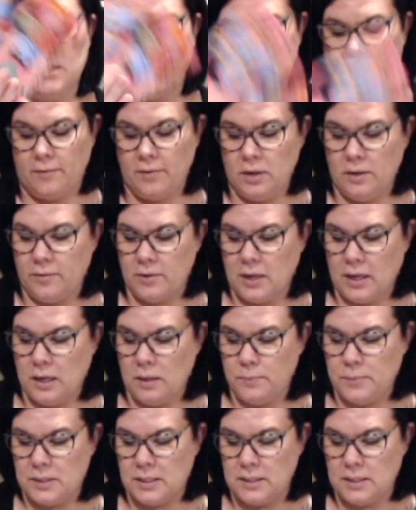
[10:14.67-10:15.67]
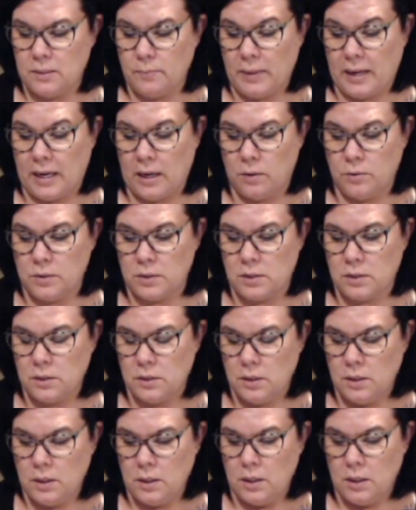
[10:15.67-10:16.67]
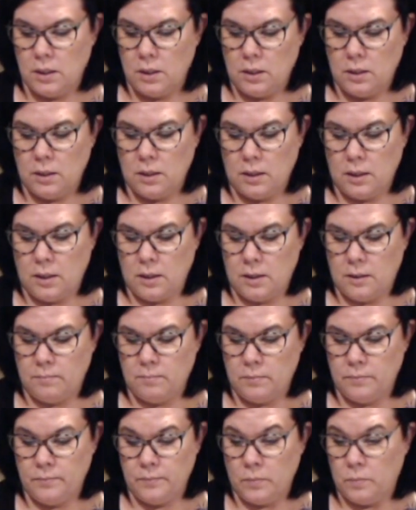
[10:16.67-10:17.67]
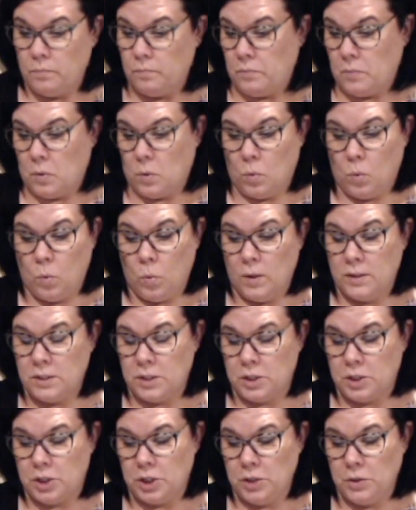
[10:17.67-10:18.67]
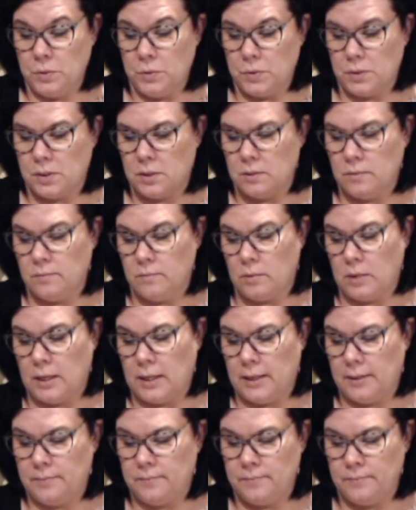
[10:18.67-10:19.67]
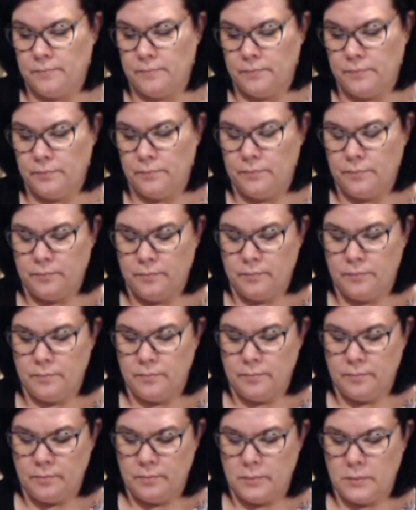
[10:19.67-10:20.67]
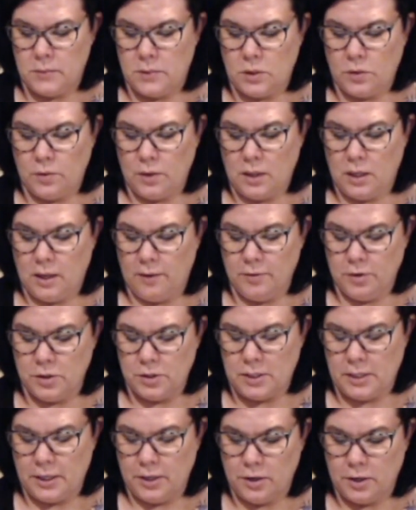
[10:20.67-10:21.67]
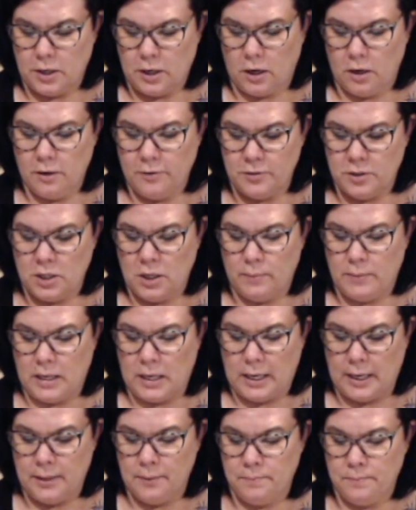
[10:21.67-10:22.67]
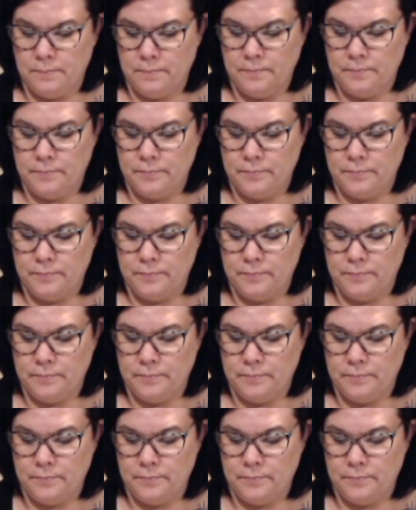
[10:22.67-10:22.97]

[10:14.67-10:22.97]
and the seven of cups is about um, what to choose, right? So the lovers here, card of Gemini.